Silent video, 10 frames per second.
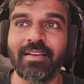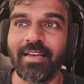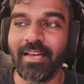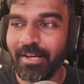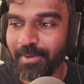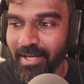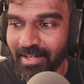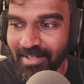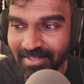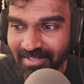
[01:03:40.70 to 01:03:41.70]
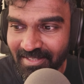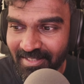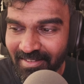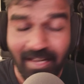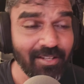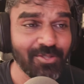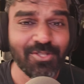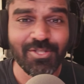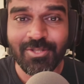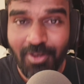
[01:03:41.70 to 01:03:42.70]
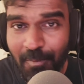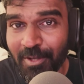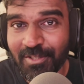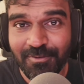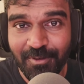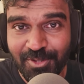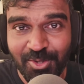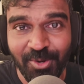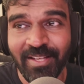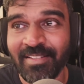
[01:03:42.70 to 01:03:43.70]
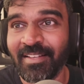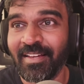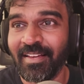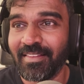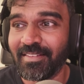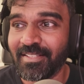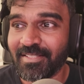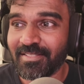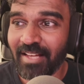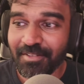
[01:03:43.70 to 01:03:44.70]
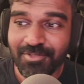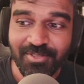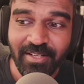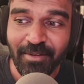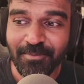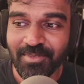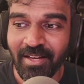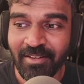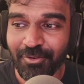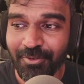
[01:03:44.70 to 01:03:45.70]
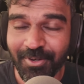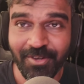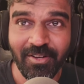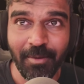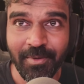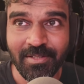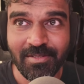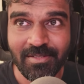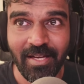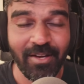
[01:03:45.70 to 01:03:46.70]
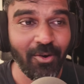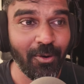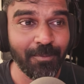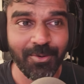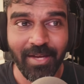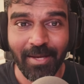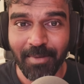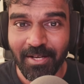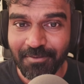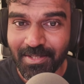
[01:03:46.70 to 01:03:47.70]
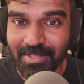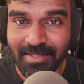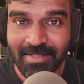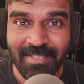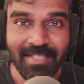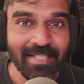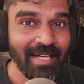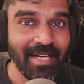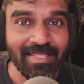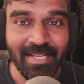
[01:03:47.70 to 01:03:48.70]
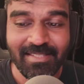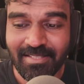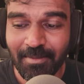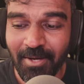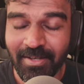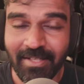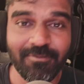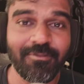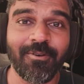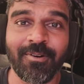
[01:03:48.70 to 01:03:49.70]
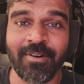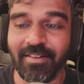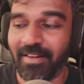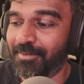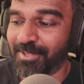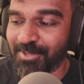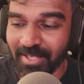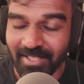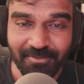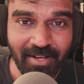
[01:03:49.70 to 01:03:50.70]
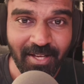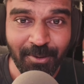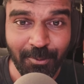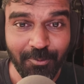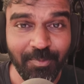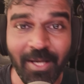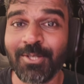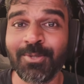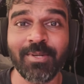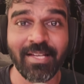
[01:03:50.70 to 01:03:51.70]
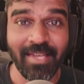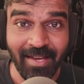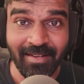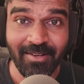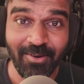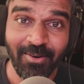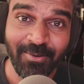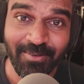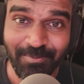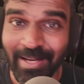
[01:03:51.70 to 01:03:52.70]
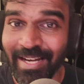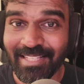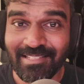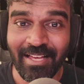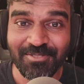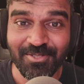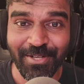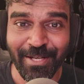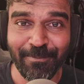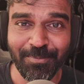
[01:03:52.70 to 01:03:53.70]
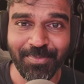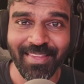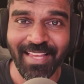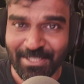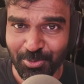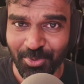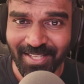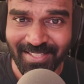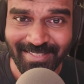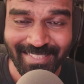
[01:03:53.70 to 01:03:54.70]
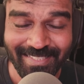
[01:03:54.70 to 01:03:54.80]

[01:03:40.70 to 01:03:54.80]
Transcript: Anyway, guys, thank you so much for joining this live stream. Thank you for your comments. I hope you get benefited. And that's about it for our today's video. Meet you again on my next live stream next weekend.